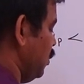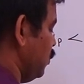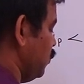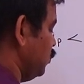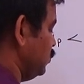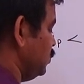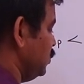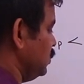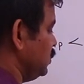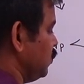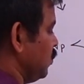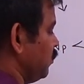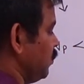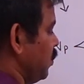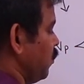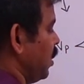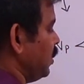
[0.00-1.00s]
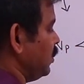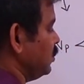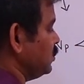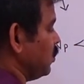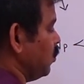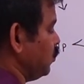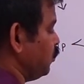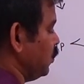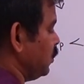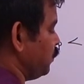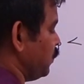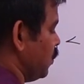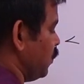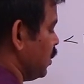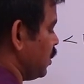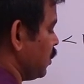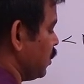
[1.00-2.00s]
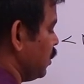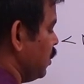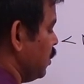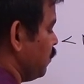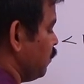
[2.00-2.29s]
which is going by what is output power?